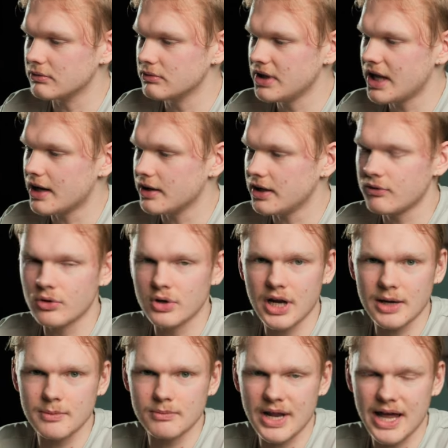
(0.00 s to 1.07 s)
Hero
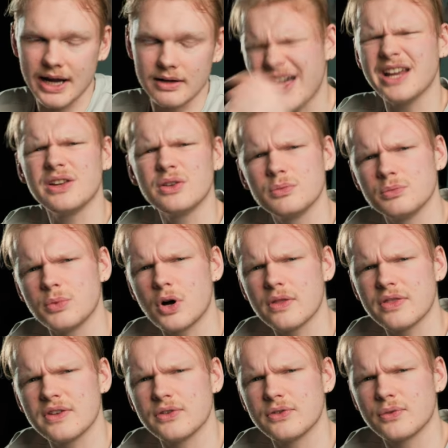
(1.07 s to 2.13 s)
9 Black. I
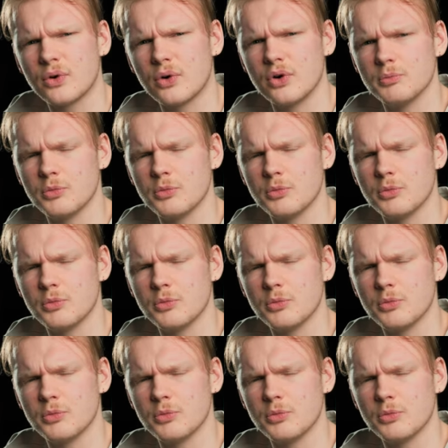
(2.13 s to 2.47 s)
bought this for